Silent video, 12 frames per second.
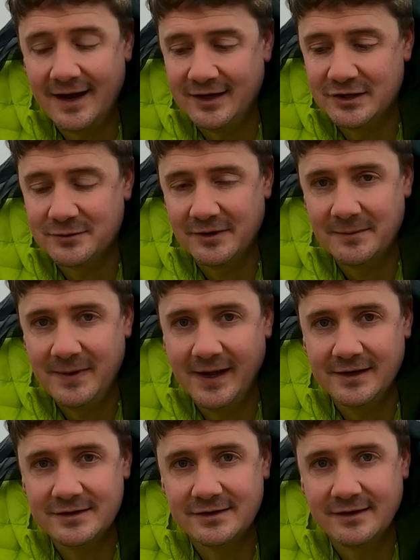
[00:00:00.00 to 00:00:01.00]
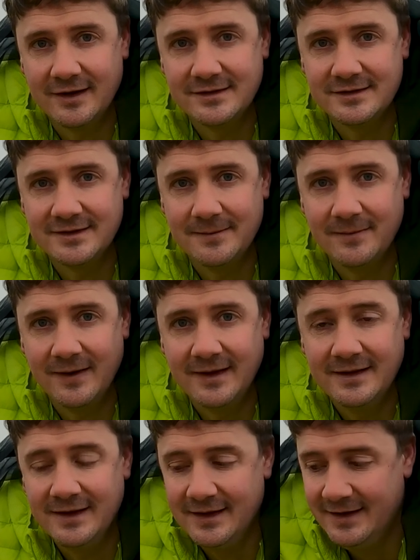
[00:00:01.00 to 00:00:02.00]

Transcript: and you just want to pitch nice and simply,